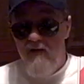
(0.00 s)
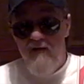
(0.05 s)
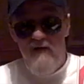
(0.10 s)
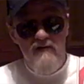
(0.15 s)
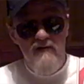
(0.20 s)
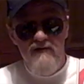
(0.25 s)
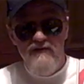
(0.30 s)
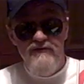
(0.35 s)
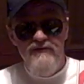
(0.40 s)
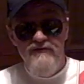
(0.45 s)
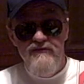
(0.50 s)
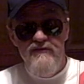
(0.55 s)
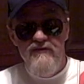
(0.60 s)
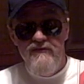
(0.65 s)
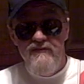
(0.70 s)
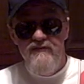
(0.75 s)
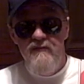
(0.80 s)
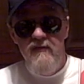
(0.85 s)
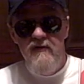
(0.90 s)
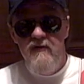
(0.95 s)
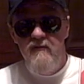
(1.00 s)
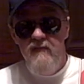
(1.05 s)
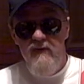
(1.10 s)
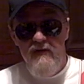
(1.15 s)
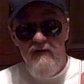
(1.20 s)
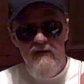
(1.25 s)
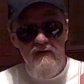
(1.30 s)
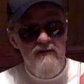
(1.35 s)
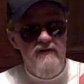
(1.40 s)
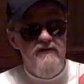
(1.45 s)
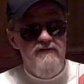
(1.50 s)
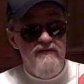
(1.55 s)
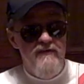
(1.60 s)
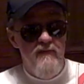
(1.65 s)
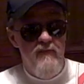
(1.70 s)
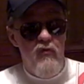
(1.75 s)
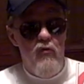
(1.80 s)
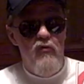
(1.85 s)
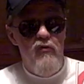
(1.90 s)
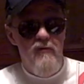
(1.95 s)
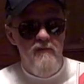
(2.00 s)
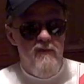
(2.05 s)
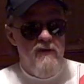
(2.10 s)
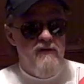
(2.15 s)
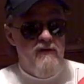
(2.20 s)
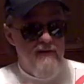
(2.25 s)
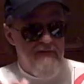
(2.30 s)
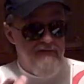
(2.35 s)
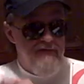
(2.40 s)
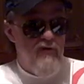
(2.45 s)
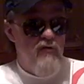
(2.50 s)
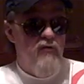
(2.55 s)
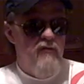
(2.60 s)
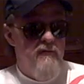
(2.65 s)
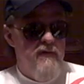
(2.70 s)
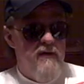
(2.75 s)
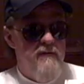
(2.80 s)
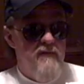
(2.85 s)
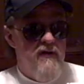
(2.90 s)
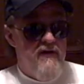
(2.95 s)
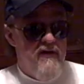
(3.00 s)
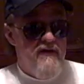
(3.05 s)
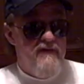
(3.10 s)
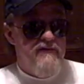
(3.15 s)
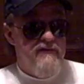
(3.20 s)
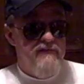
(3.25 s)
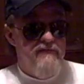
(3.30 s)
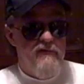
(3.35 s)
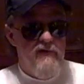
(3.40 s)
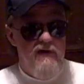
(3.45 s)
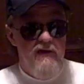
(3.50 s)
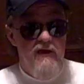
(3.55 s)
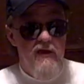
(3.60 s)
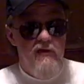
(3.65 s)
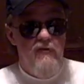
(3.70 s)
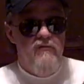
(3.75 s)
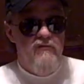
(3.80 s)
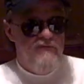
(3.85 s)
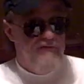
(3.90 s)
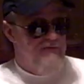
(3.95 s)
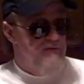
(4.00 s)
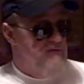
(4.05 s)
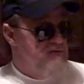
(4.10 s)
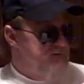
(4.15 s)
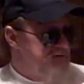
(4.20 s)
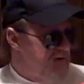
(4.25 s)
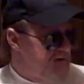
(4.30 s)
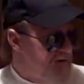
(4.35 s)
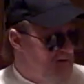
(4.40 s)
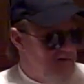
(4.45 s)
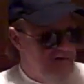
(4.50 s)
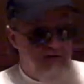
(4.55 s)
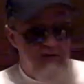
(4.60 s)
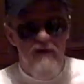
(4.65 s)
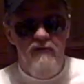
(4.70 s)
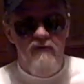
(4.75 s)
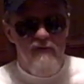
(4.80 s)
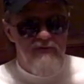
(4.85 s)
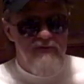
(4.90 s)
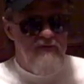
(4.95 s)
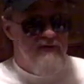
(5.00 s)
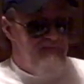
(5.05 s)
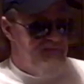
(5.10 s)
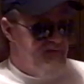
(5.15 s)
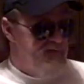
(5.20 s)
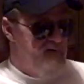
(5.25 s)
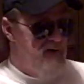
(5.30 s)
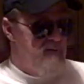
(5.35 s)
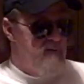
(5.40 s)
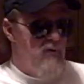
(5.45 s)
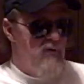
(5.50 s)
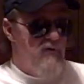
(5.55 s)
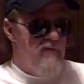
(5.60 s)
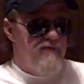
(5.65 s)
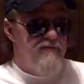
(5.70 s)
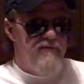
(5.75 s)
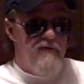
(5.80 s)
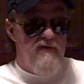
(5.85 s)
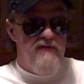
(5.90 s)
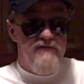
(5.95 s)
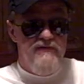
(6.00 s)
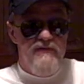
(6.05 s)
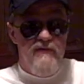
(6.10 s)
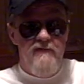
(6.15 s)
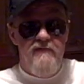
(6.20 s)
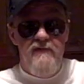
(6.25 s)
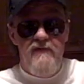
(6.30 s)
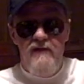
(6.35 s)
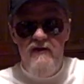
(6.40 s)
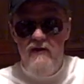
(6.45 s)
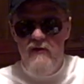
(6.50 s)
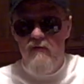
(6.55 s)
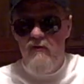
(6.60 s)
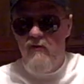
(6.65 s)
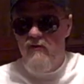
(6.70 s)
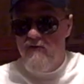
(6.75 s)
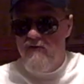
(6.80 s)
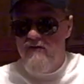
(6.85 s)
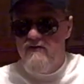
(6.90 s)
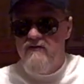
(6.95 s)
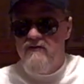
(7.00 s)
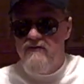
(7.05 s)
And this has just been a big disappointment, and that's going to be my next video. And as soon as I get done with this, and I'm going to finish the video on